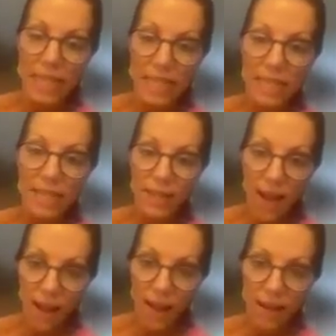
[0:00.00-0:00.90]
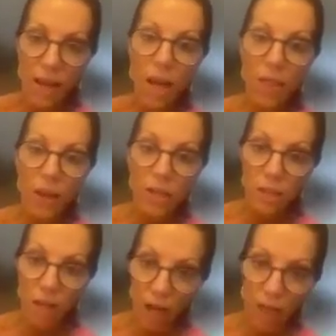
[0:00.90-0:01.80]
inside the
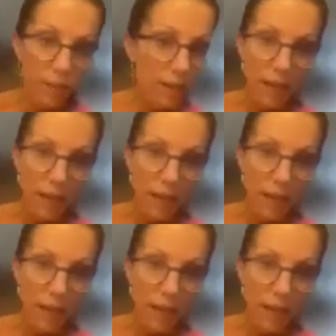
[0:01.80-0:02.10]
duct.